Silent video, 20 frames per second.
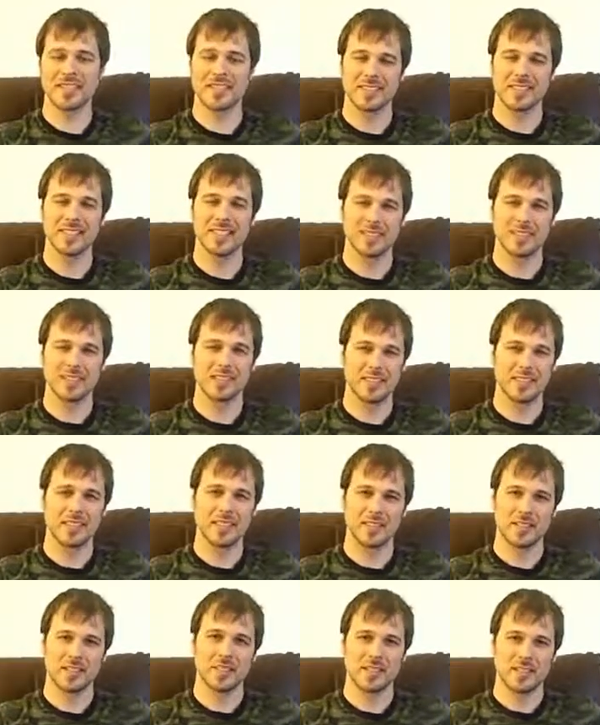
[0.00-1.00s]

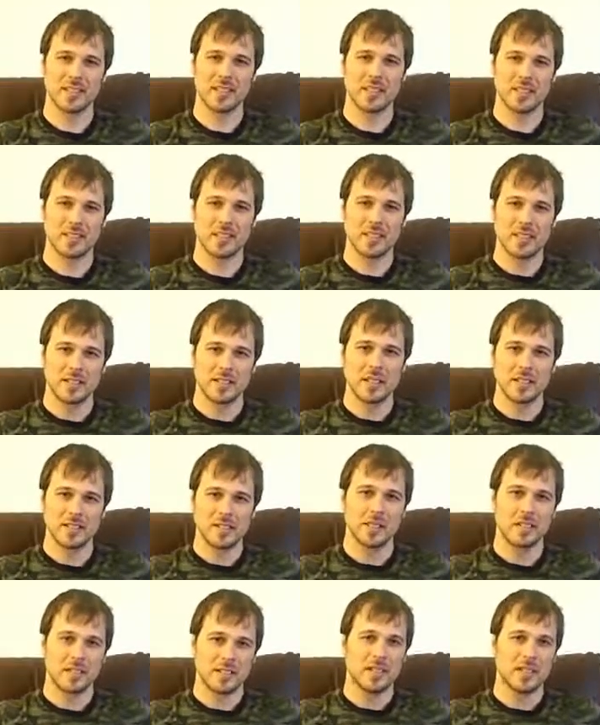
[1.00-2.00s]

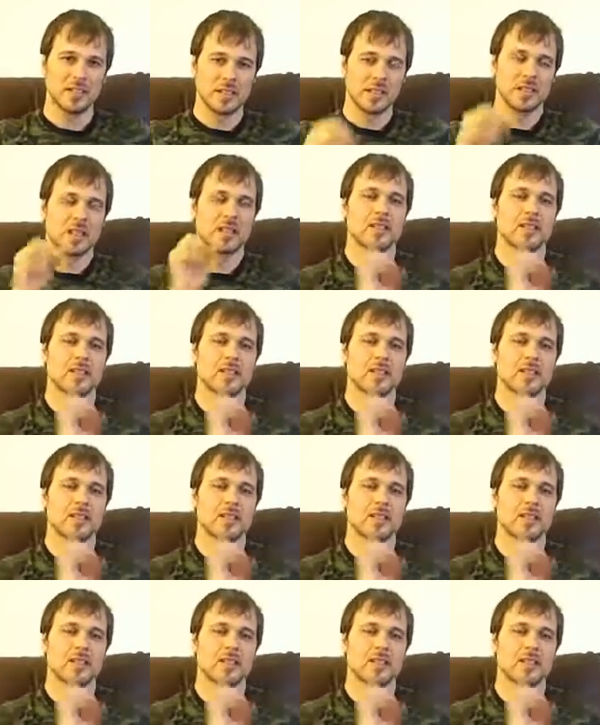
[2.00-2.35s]
(no one is talking)